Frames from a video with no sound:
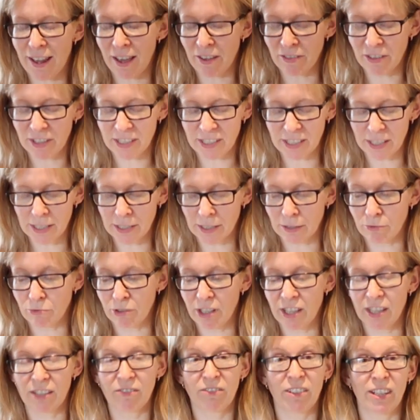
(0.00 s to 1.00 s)
Now this is a
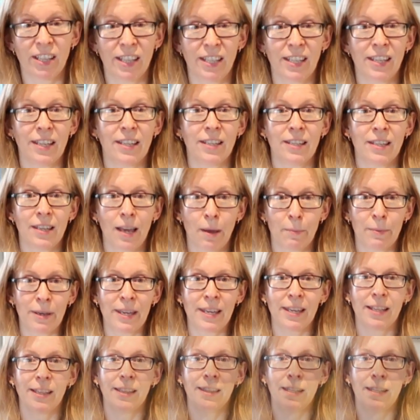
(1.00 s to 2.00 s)
really yummy